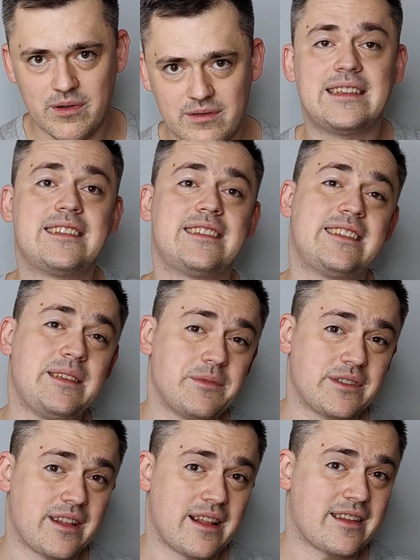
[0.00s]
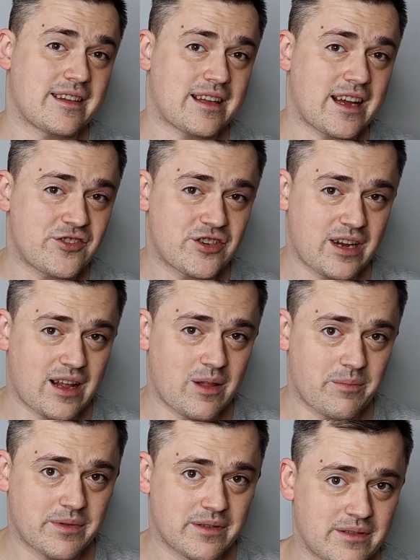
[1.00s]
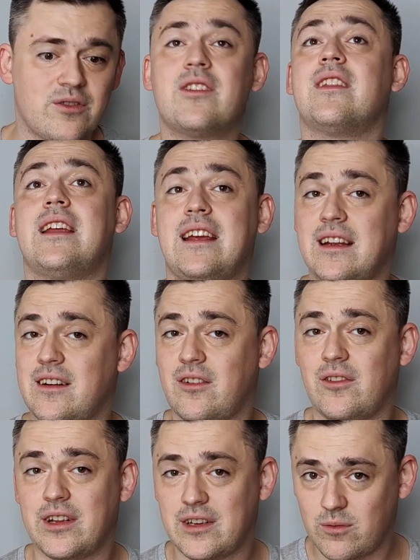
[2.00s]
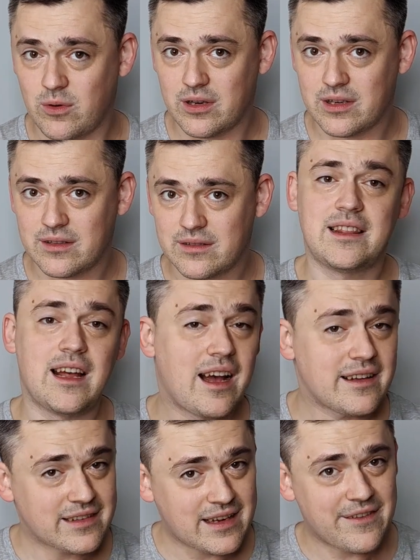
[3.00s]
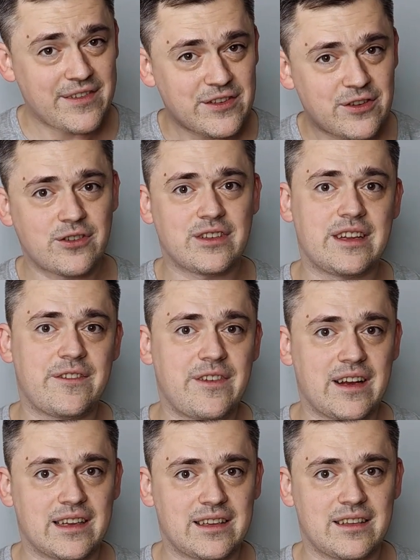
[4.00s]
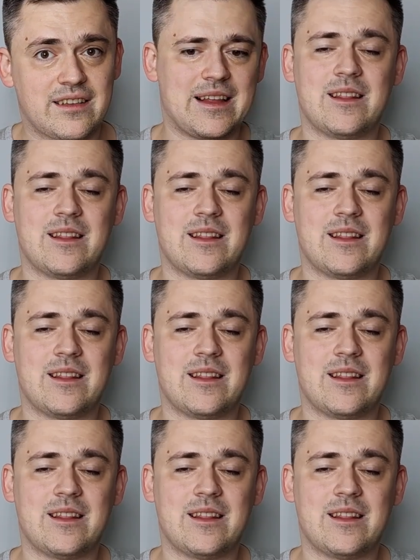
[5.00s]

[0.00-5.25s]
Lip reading: It seems that such help to the neural network does have a certain effect.